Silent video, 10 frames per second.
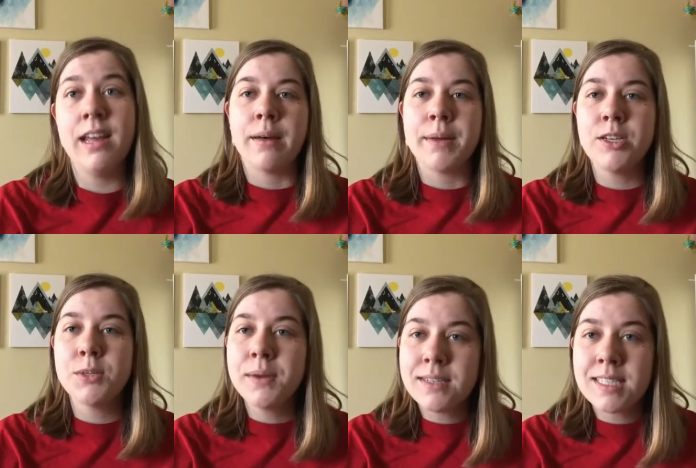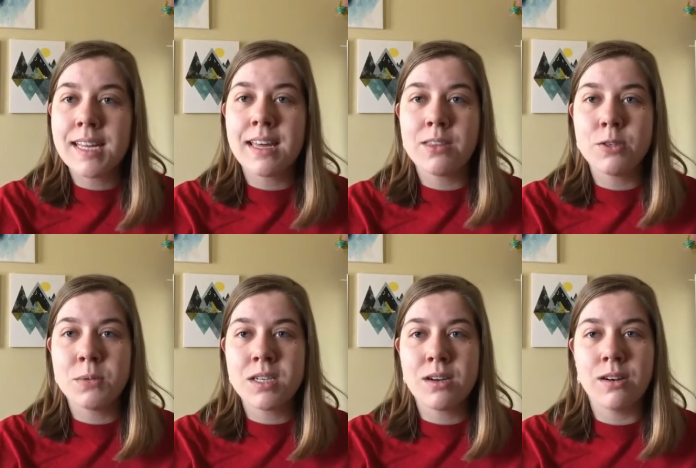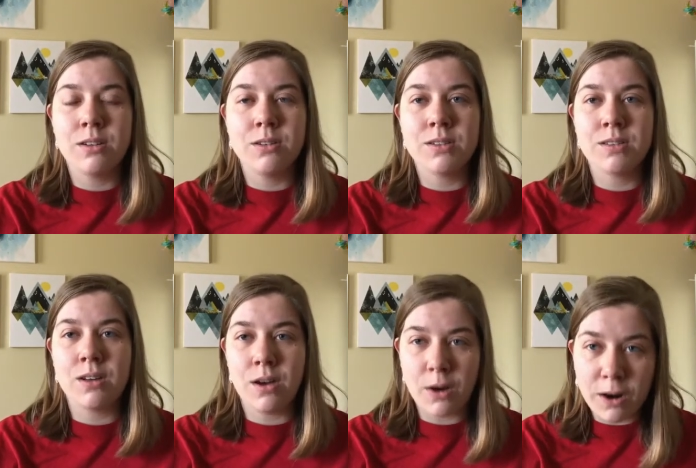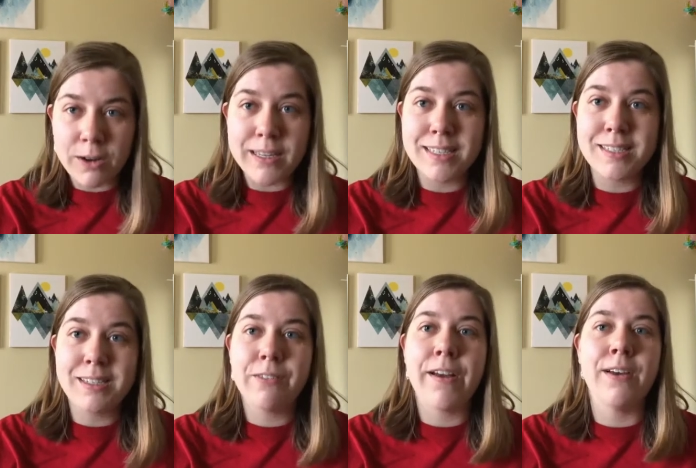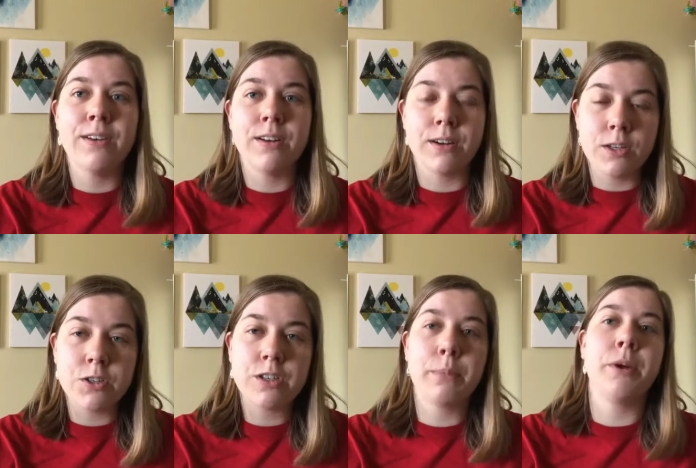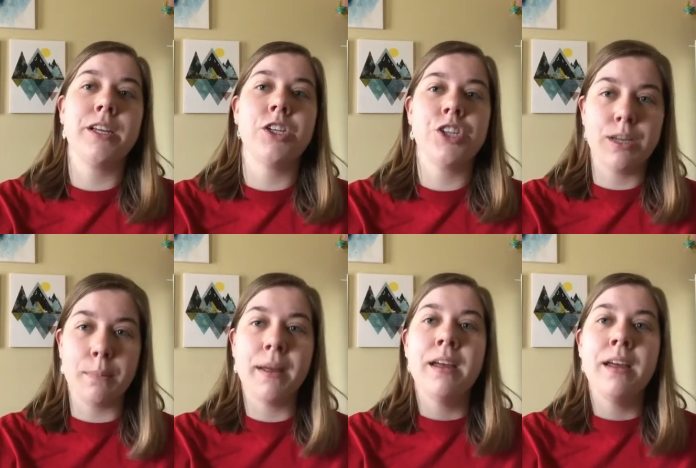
I just wanted to say that those materials are easily found and are usually pretty cheap